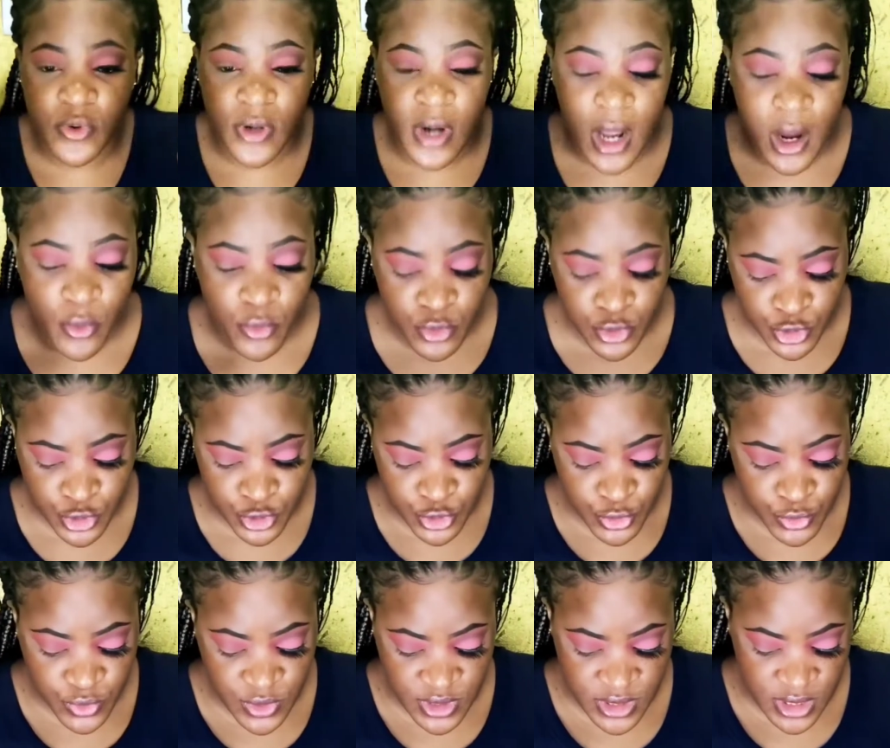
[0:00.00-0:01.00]
one I was
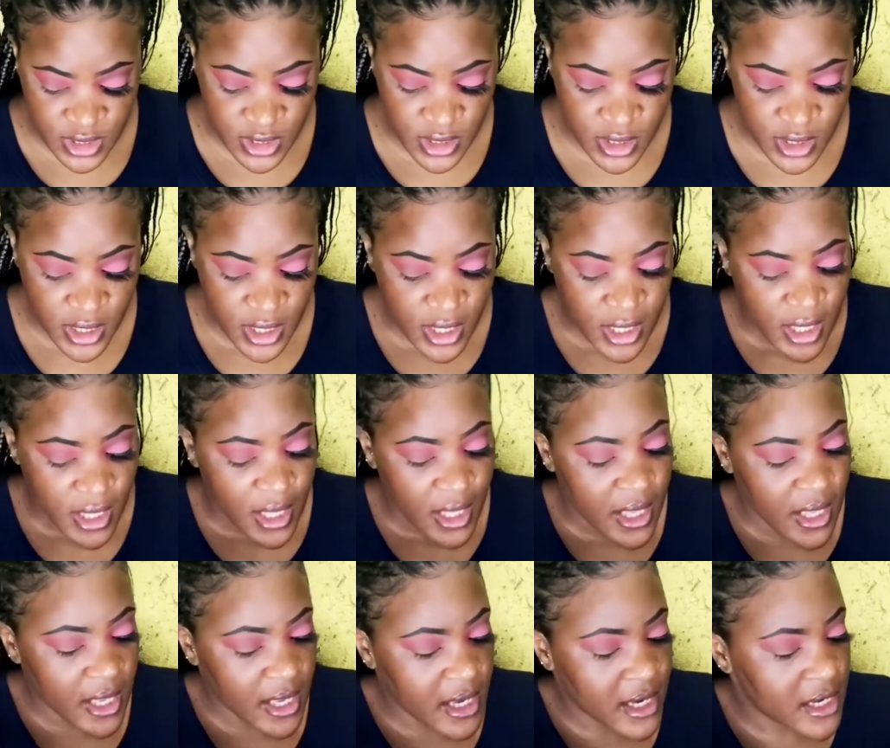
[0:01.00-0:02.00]
using.
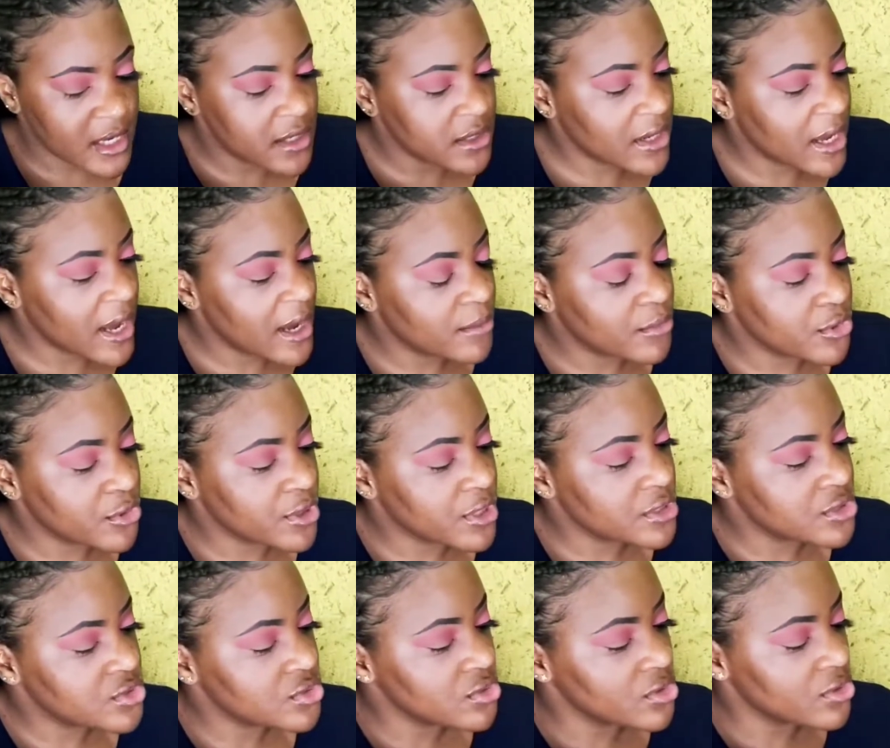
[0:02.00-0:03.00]
And I'm
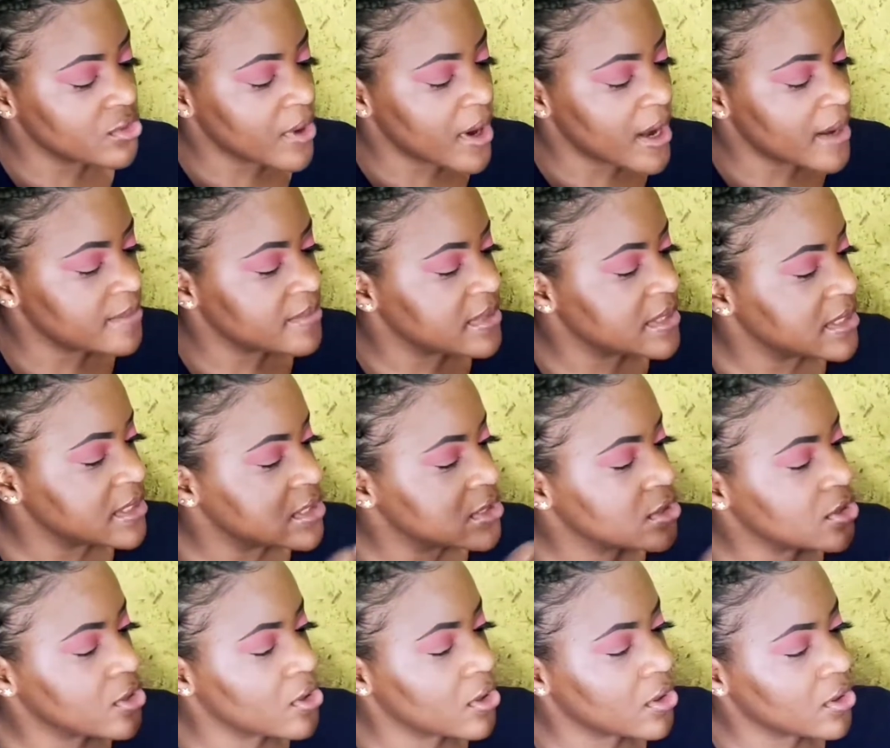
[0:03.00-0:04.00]
going to grab
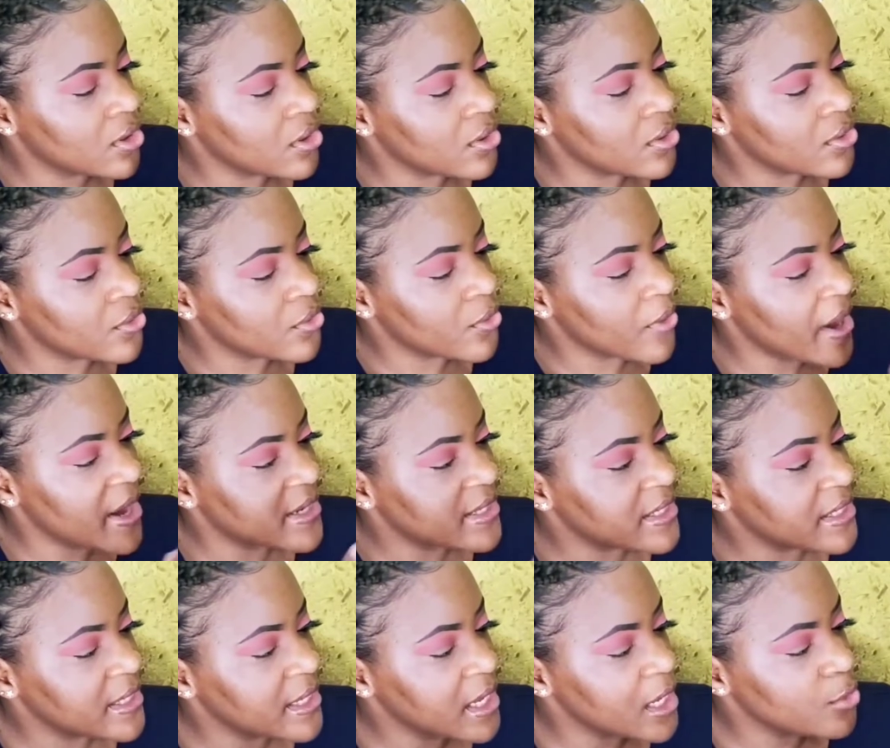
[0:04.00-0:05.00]
this color right
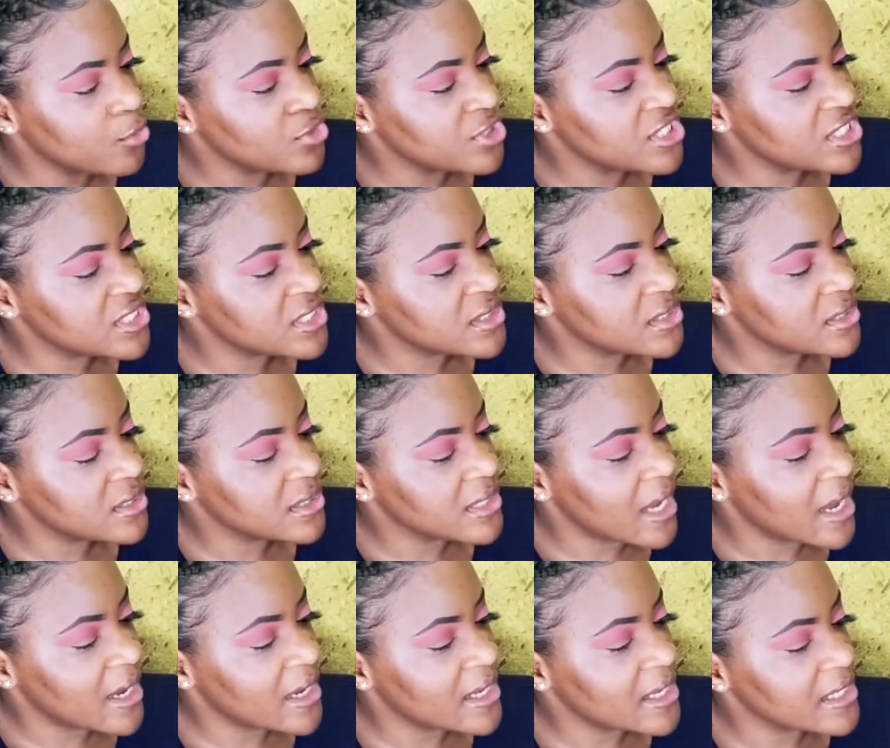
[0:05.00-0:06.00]
here, which is the
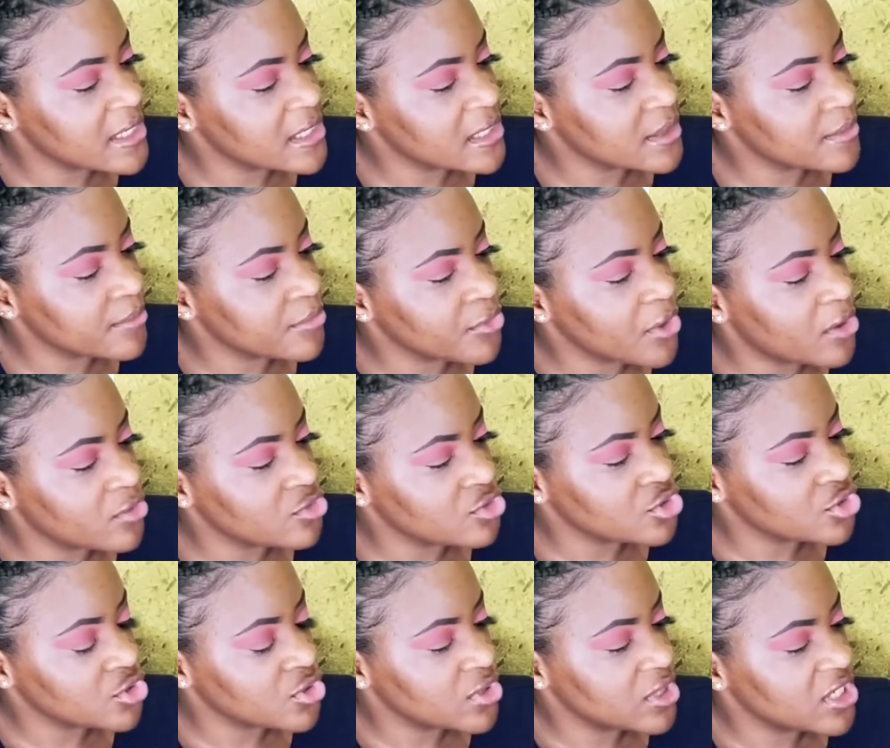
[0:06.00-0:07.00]
darkest brown
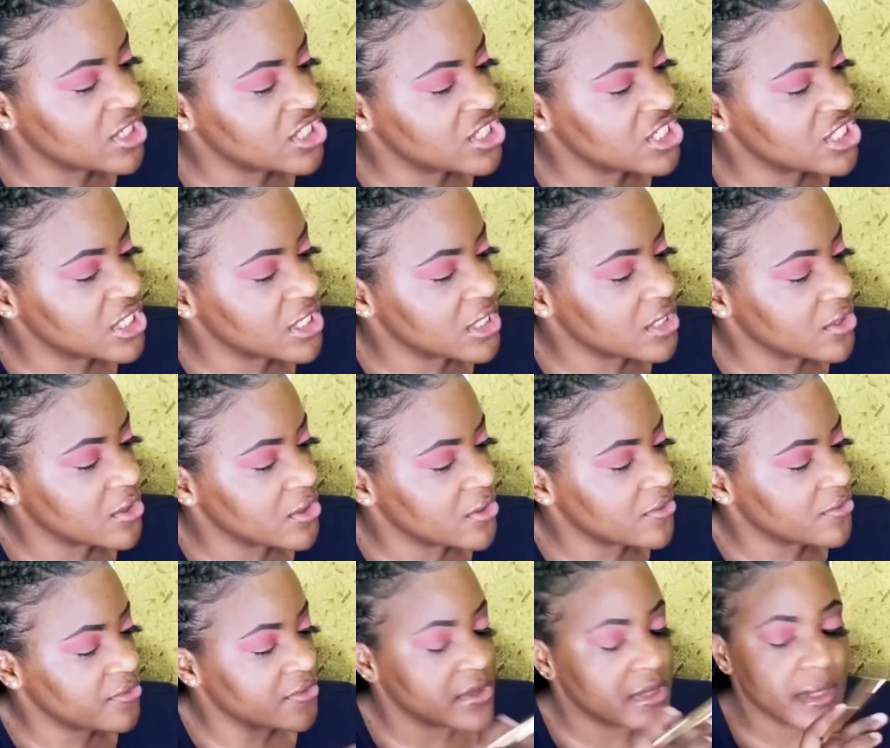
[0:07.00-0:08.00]
chocolate shade
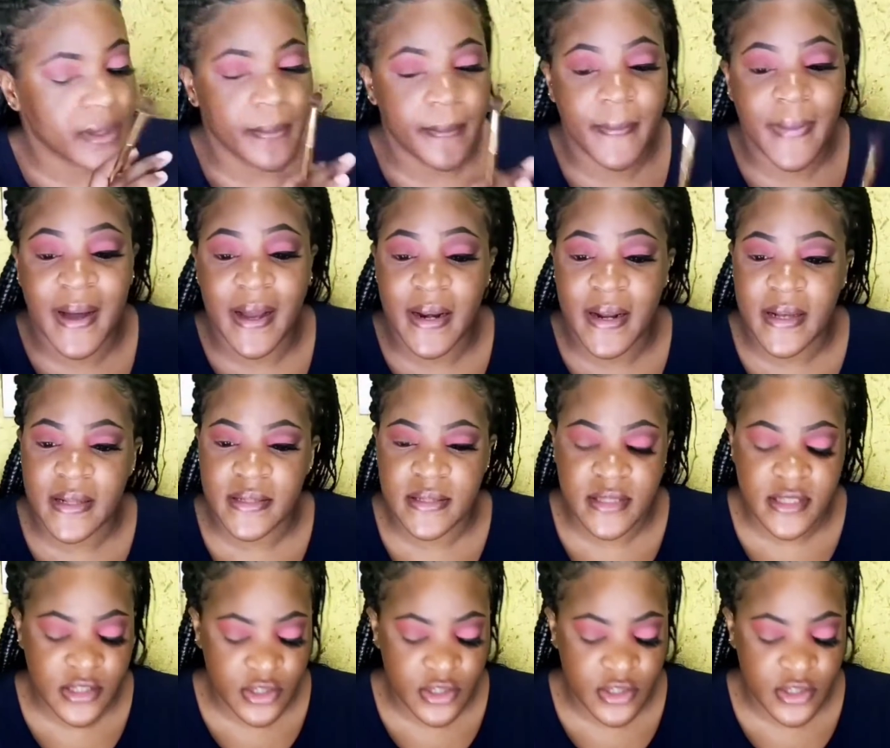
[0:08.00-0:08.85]
of the palette.